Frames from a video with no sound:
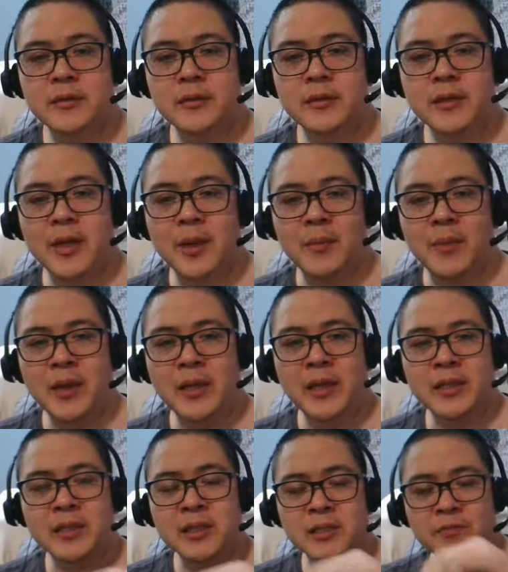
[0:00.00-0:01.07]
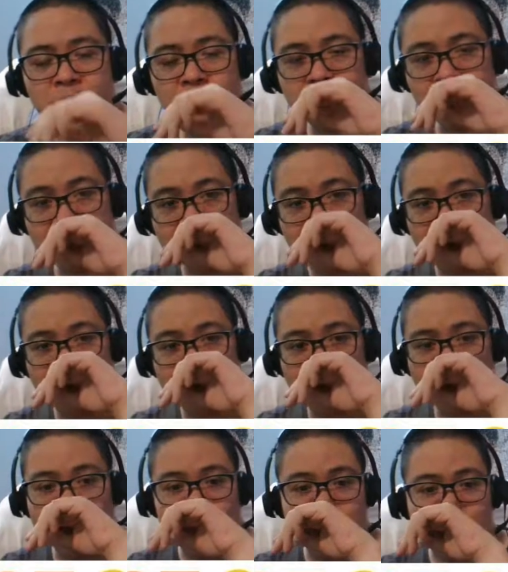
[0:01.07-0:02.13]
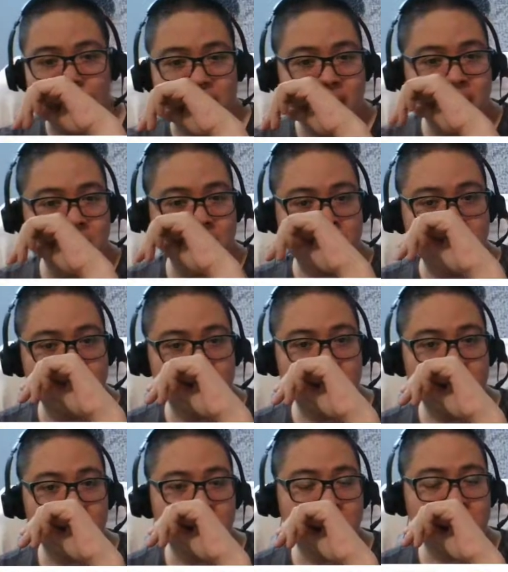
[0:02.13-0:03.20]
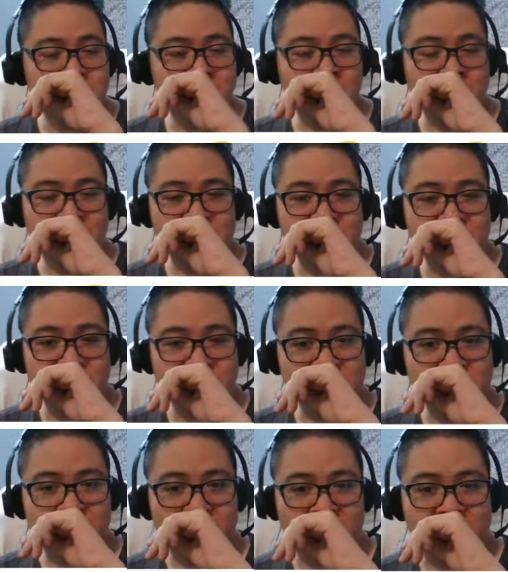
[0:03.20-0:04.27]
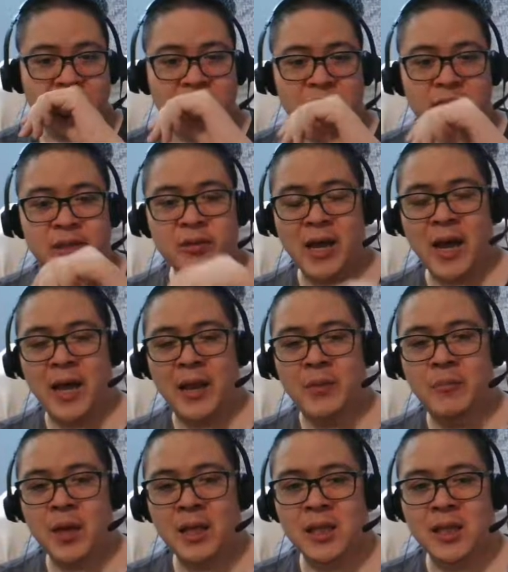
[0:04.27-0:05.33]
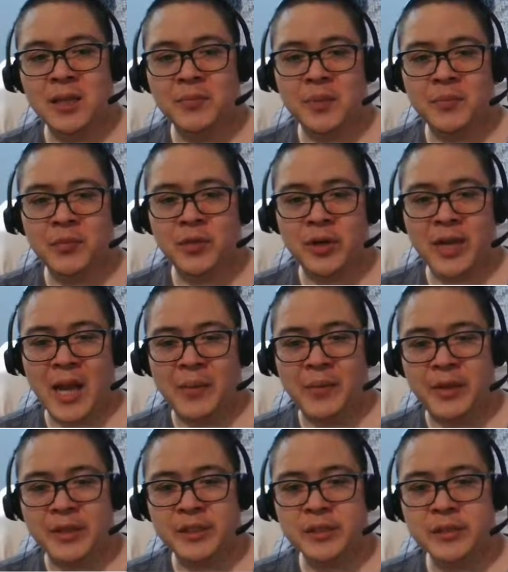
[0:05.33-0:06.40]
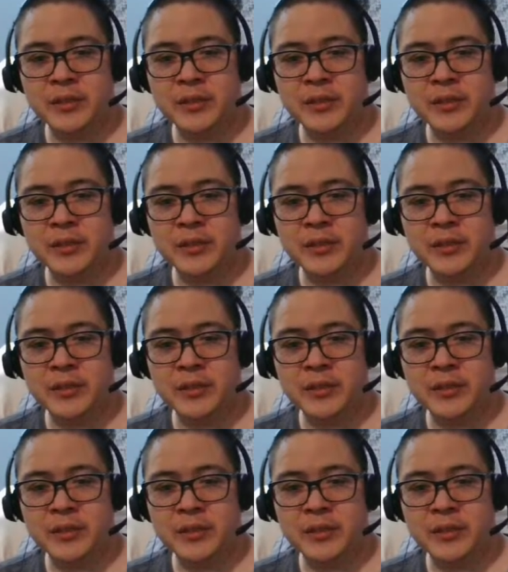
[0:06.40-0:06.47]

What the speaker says: Yep, and then just focus more on the demolitionist side just to add a little bit more damage,